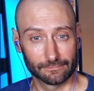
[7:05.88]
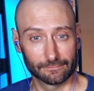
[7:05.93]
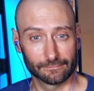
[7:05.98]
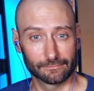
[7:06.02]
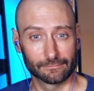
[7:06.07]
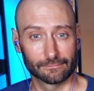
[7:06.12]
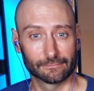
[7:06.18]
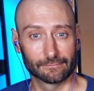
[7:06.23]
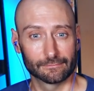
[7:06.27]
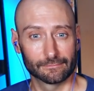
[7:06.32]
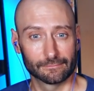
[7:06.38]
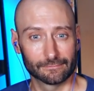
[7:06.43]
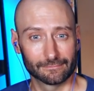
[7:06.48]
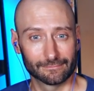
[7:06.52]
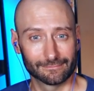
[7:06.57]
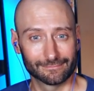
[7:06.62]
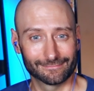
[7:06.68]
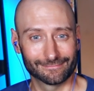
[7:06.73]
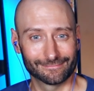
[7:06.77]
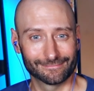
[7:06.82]

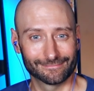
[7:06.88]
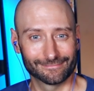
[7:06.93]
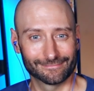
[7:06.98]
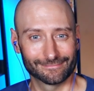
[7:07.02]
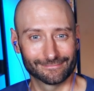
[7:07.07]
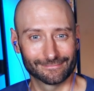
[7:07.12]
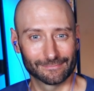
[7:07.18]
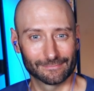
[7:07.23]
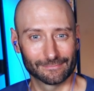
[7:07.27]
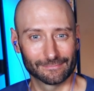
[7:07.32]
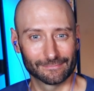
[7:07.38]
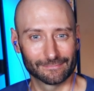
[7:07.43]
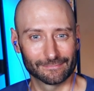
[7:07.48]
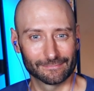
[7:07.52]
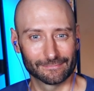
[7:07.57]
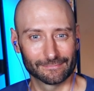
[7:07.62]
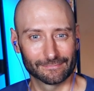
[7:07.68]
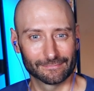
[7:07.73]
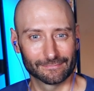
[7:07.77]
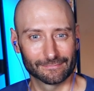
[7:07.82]

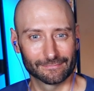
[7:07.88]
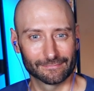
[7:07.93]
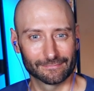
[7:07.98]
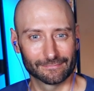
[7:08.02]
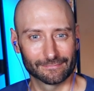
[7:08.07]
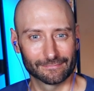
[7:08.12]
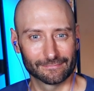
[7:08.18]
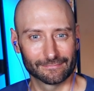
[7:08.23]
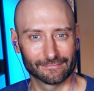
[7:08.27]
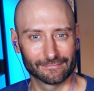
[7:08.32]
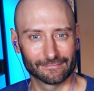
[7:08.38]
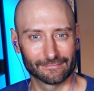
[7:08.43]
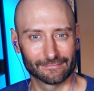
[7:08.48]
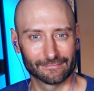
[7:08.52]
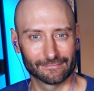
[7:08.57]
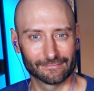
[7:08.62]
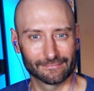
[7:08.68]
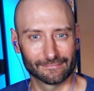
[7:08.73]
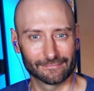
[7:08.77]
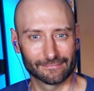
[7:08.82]

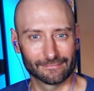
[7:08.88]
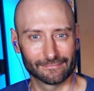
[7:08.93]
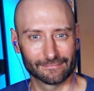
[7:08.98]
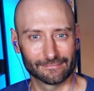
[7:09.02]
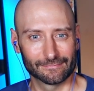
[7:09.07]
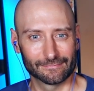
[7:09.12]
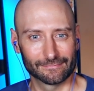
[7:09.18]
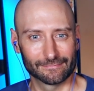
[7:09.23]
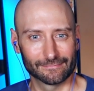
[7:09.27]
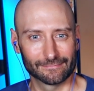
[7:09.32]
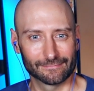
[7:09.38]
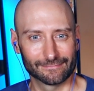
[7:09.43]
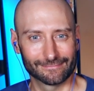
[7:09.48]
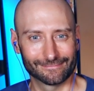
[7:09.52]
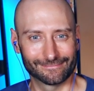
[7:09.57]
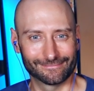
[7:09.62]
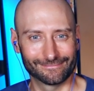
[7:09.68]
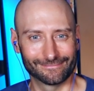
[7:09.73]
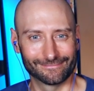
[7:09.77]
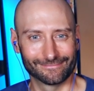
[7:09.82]

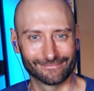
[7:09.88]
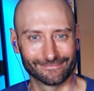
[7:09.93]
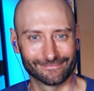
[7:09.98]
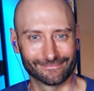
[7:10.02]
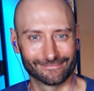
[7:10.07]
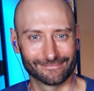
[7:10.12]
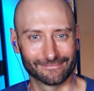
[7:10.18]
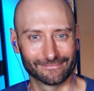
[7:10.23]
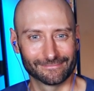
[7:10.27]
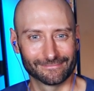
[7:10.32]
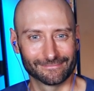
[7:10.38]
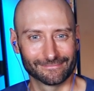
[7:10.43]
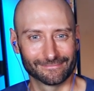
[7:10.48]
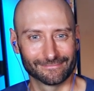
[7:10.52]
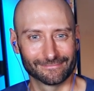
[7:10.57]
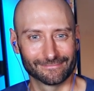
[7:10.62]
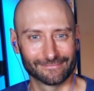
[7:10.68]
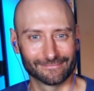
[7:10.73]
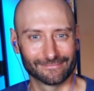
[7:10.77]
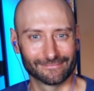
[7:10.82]

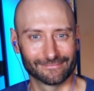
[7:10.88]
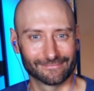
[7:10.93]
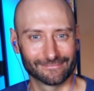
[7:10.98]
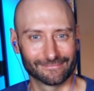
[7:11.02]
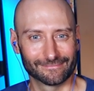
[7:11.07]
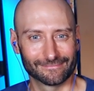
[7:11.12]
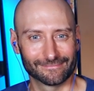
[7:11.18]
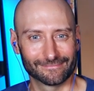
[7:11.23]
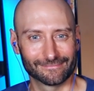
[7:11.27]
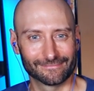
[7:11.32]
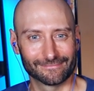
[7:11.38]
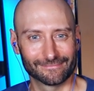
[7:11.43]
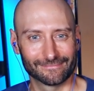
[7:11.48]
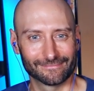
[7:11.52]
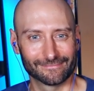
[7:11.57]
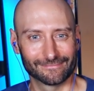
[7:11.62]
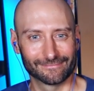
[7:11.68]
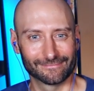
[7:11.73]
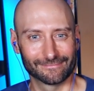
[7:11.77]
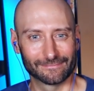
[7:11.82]

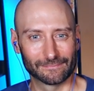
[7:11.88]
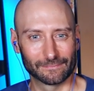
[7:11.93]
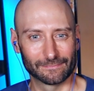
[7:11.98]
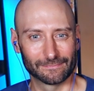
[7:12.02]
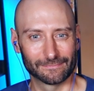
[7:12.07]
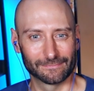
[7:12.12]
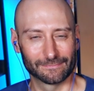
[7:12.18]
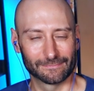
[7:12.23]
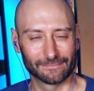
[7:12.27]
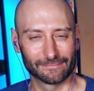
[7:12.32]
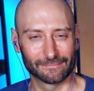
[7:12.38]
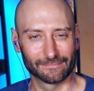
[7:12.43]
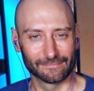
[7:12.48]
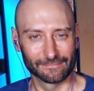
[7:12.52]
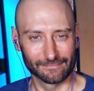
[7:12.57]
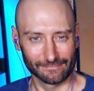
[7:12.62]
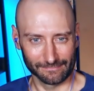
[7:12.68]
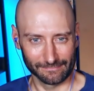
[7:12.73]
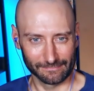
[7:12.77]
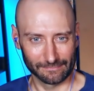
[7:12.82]

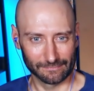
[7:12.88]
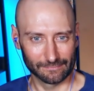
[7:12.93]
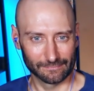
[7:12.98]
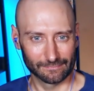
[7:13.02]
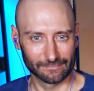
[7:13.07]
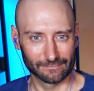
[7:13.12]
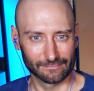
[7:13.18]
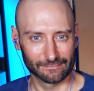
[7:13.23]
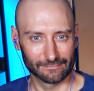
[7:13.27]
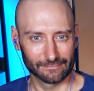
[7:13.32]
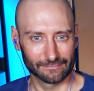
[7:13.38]
No words are spoken by the person on screen.